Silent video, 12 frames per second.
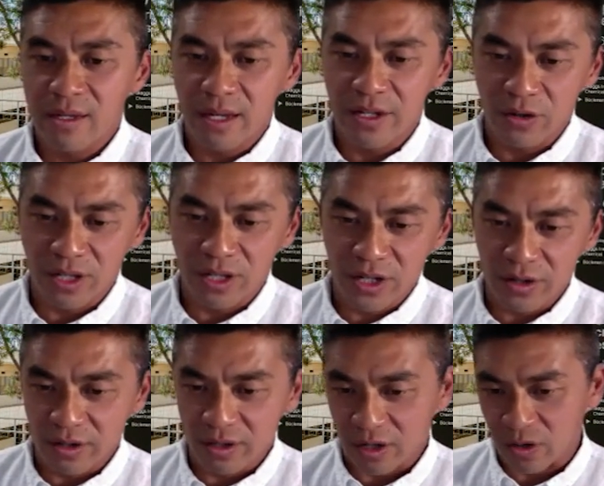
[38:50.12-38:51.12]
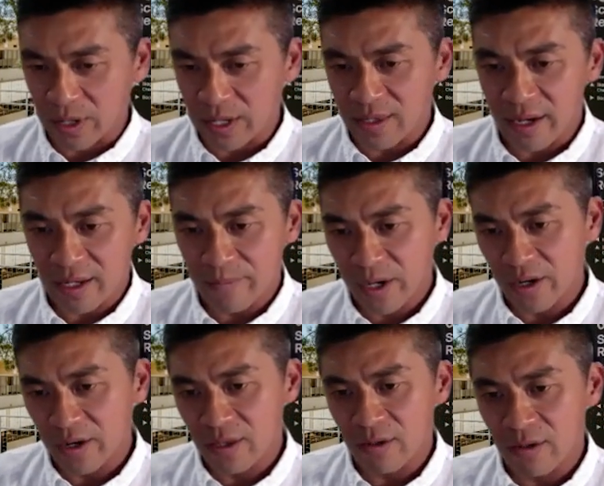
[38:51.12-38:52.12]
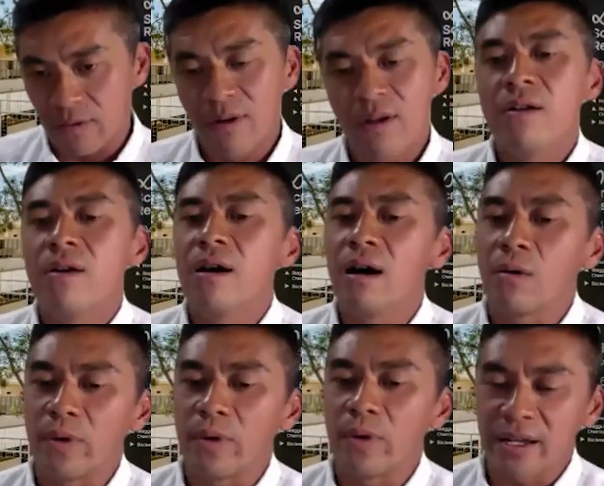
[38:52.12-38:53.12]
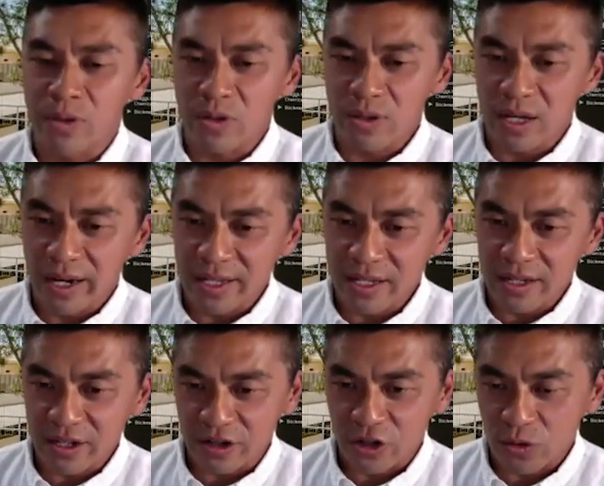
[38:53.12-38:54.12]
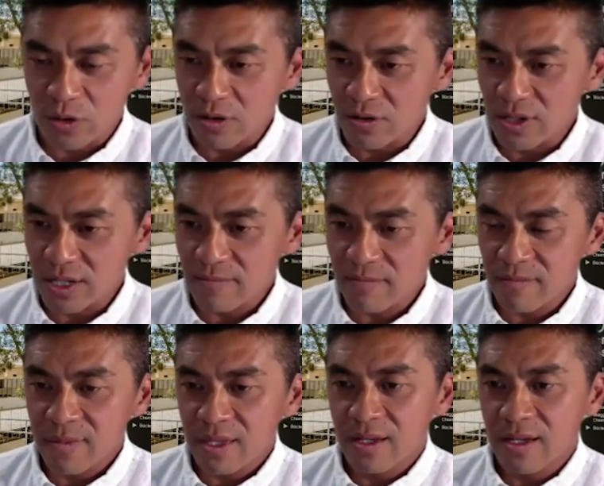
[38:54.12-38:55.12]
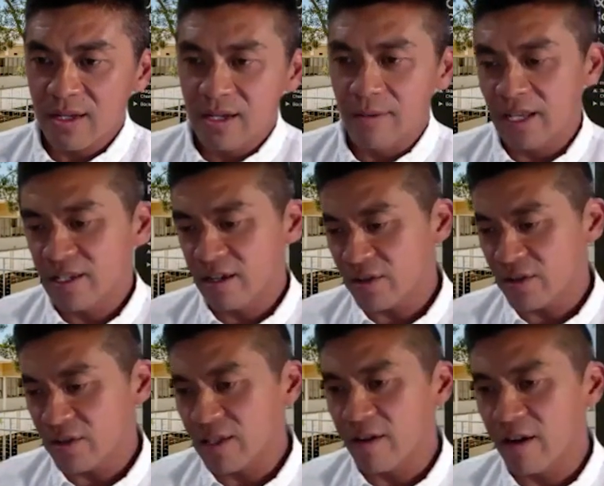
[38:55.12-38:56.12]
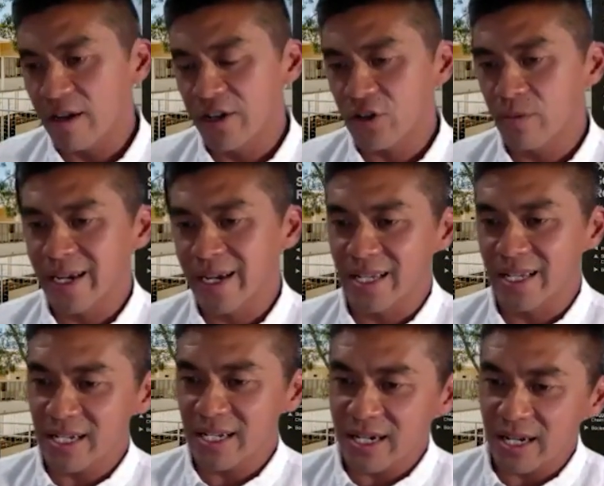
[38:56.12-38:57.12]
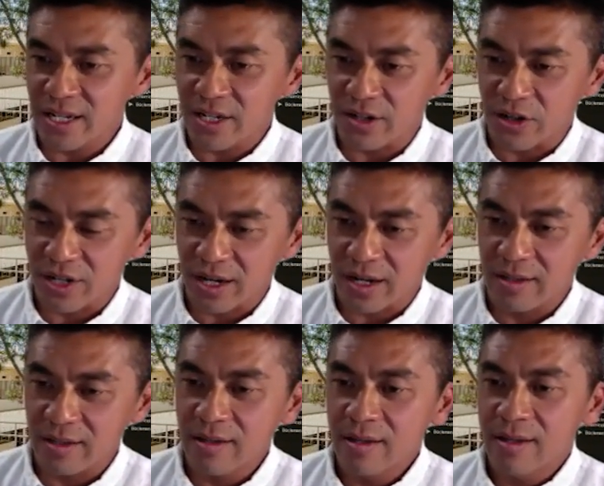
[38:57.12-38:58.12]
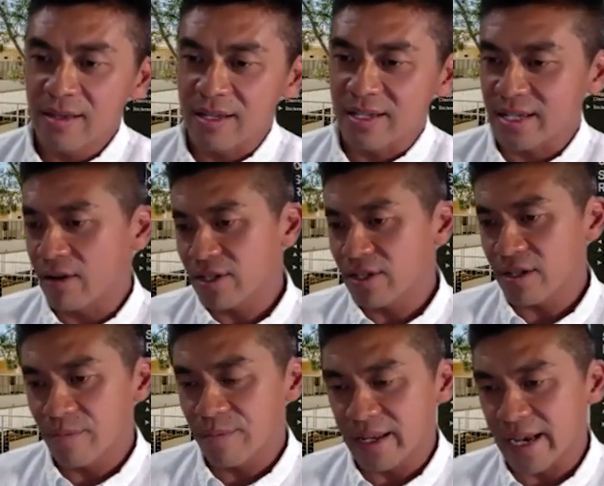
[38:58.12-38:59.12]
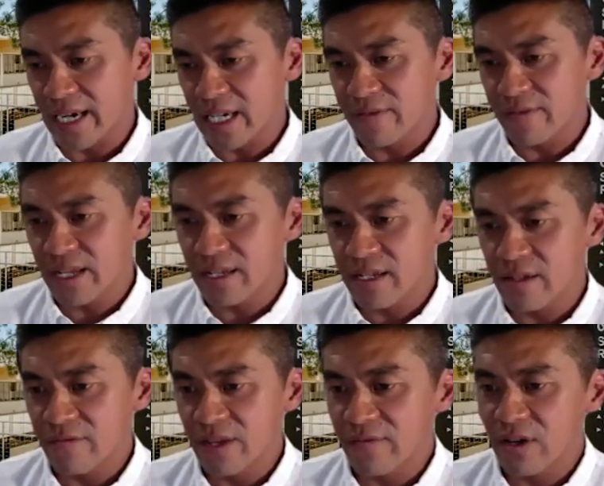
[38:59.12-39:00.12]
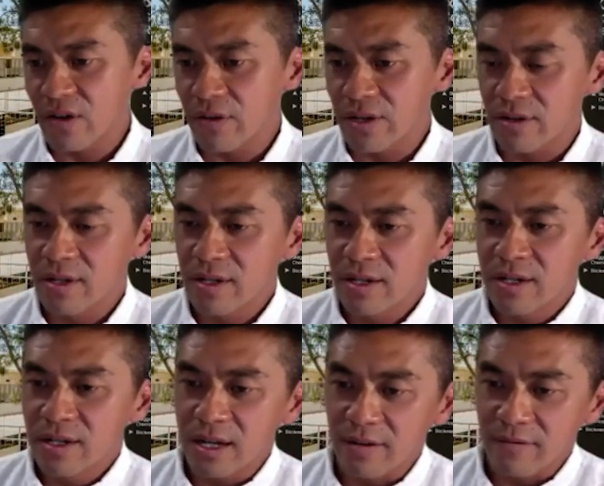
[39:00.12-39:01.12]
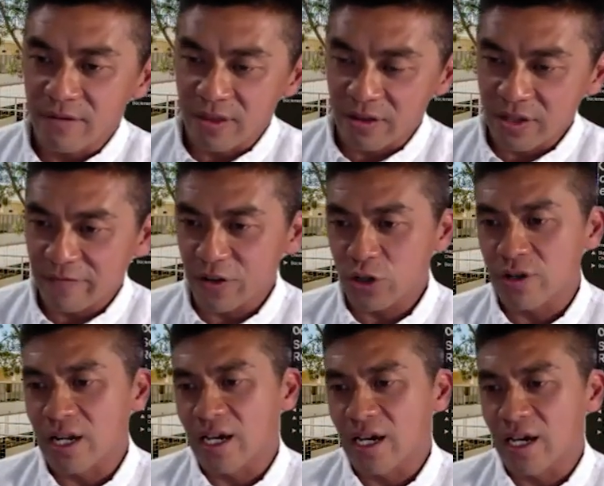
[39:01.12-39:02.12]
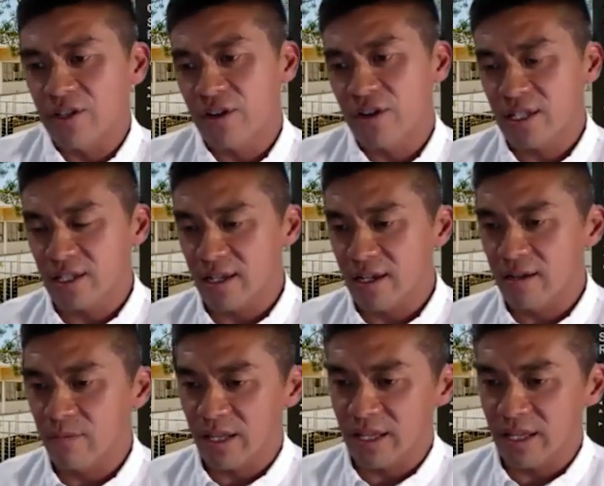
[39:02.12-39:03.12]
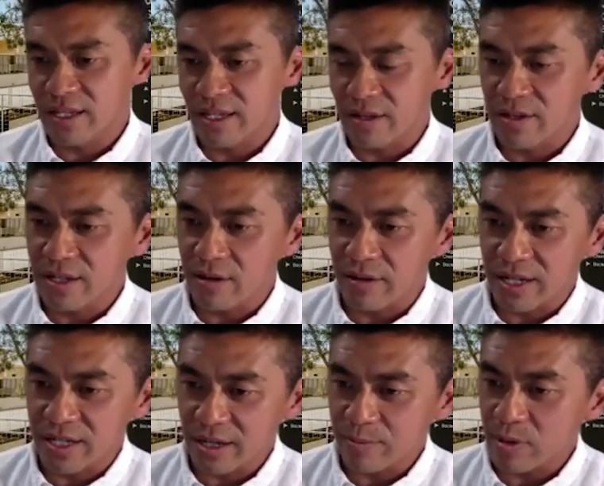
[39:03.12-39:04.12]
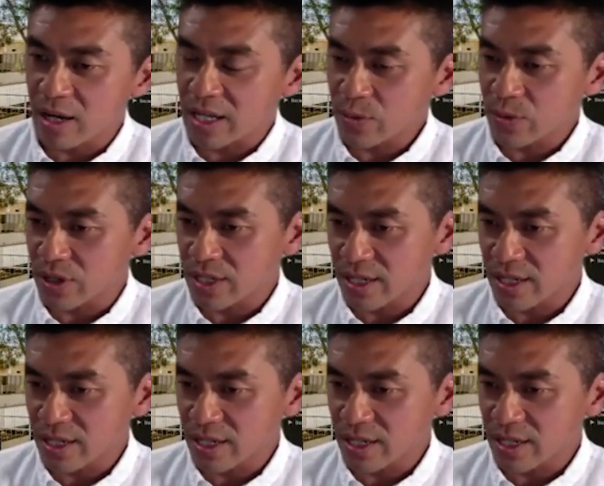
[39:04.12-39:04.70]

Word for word: as you can see here in the green line compared to the red and blue lines as controls. Um, he's also done additional mechanistic studies to understand the cells that are being activated in vivo. And uh, for those aficionados here, this is a, one of these single cell R N A-seq plots where you can